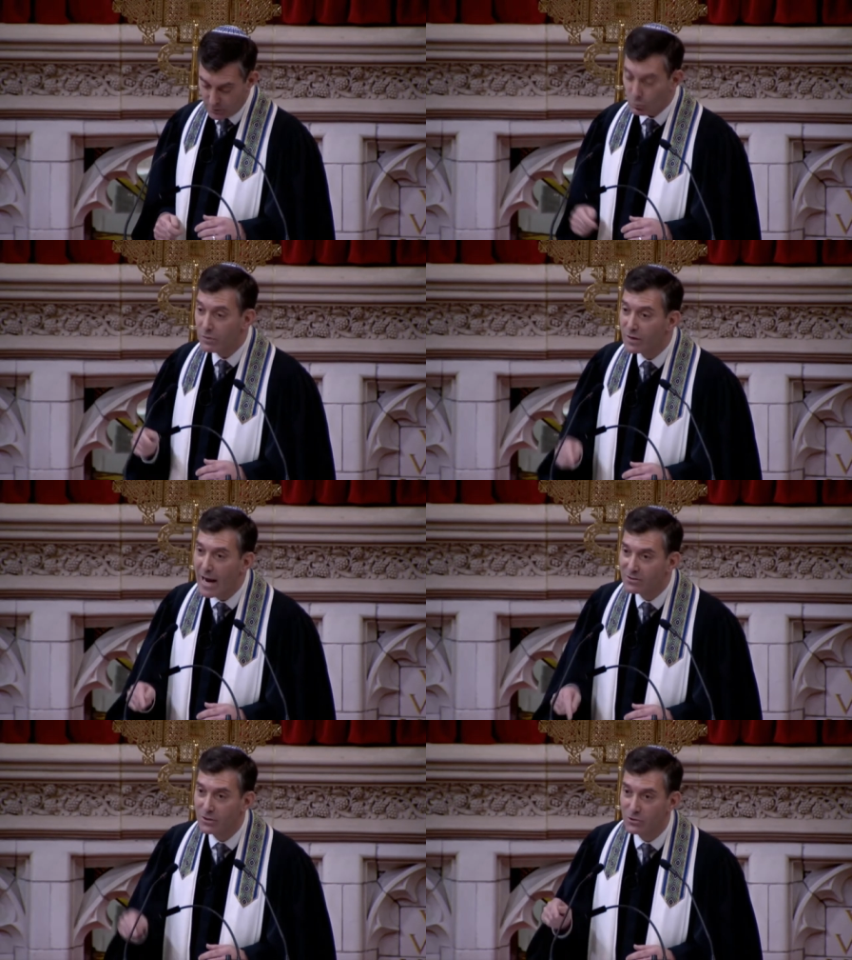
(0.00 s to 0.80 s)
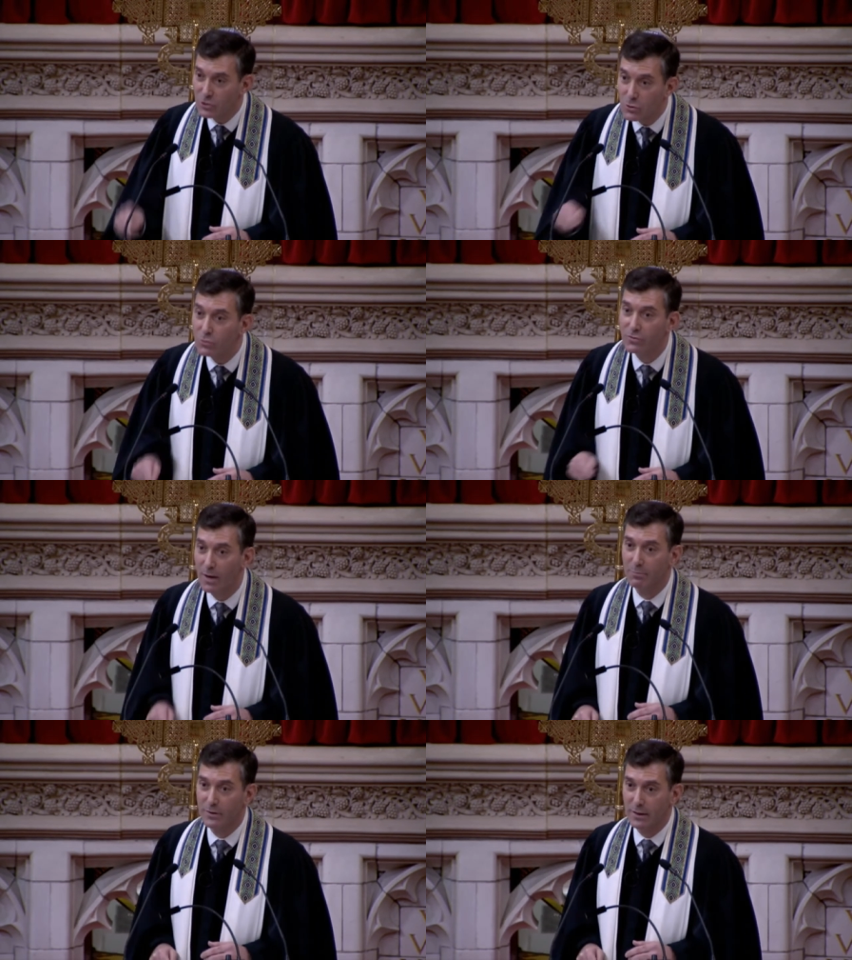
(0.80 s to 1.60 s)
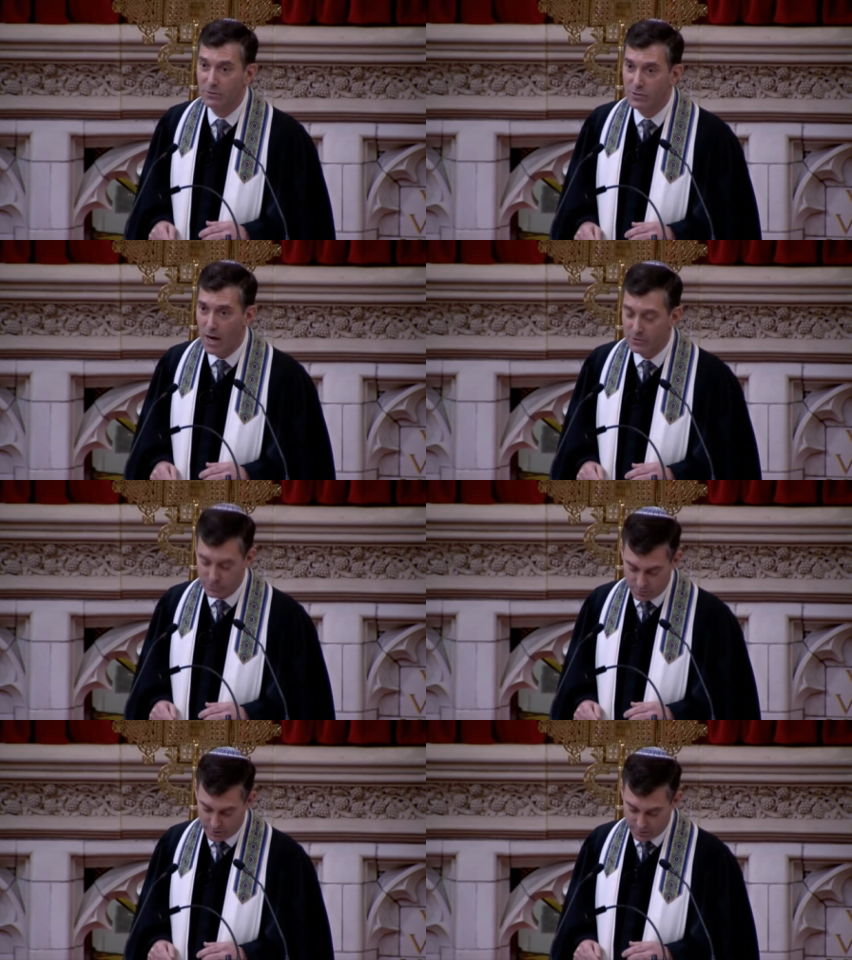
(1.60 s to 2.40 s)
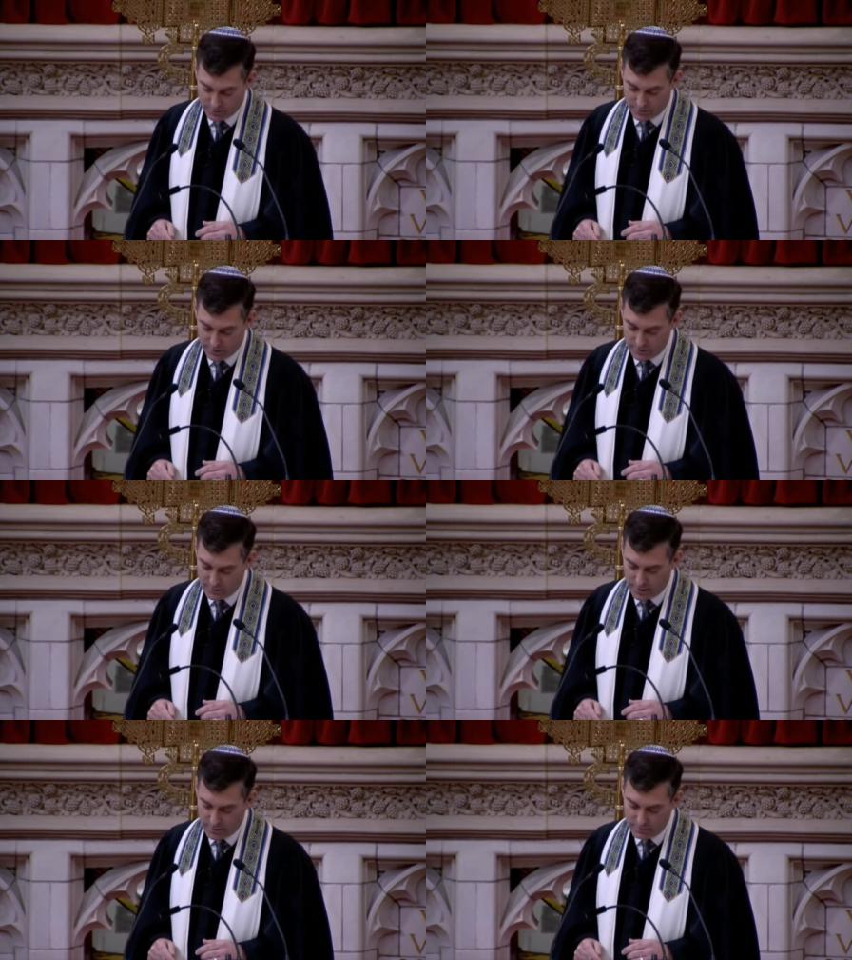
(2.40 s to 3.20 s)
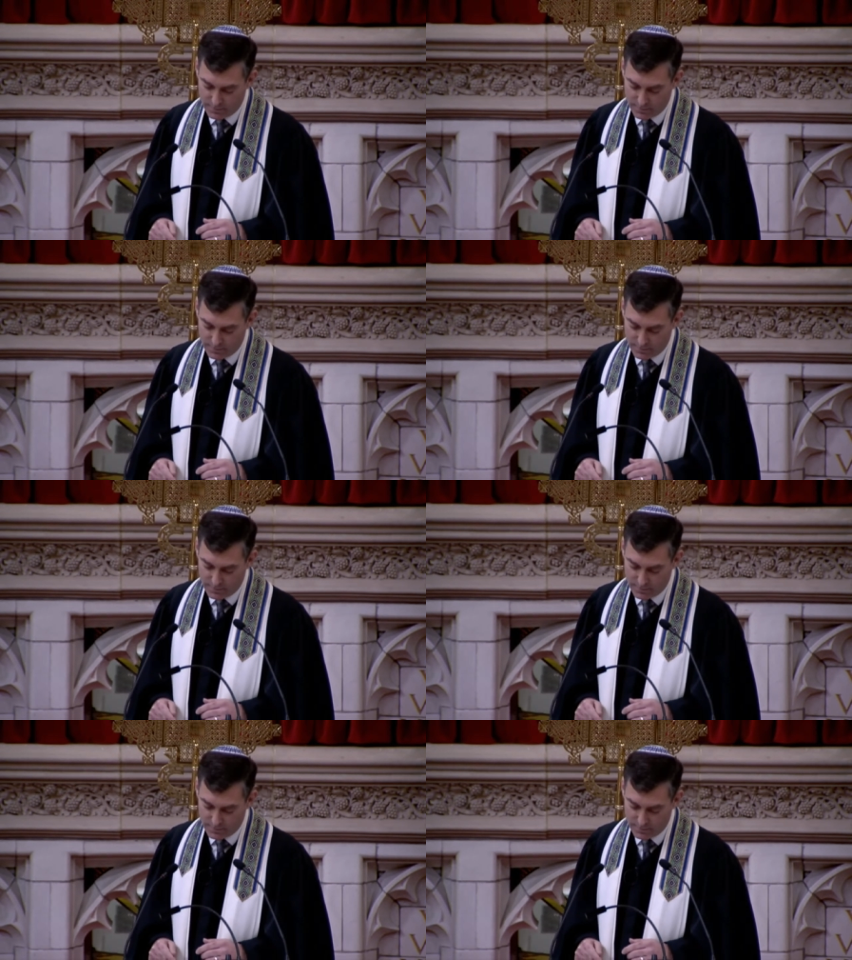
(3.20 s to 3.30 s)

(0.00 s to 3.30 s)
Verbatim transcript: We've got to do something, Joshua, he said.